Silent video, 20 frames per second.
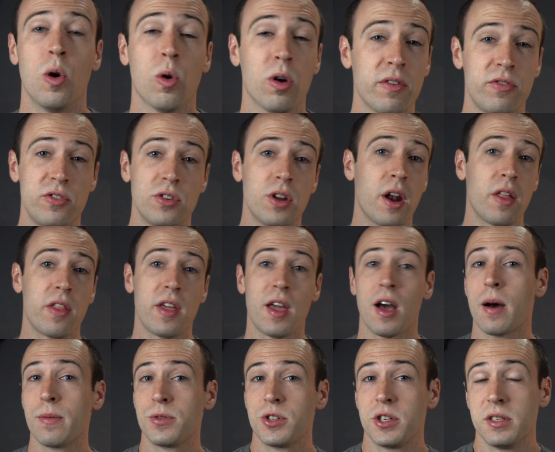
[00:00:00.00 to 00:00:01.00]
Or if none of the
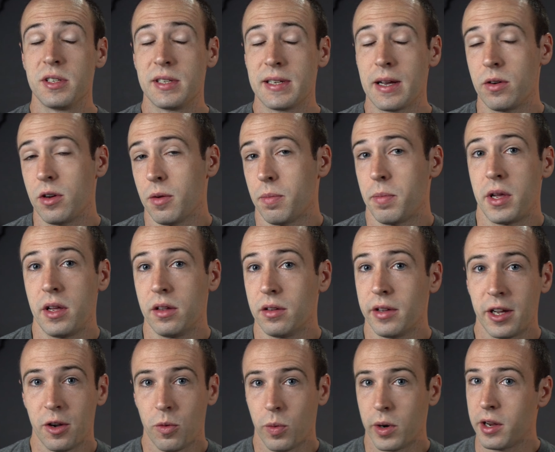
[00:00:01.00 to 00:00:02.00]
options sound
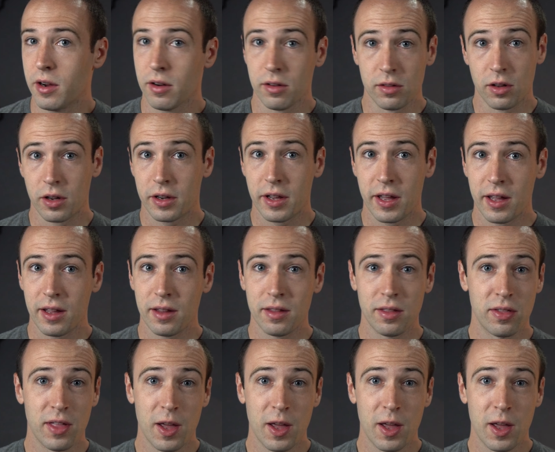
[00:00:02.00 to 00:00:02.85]
appealing when you're looking,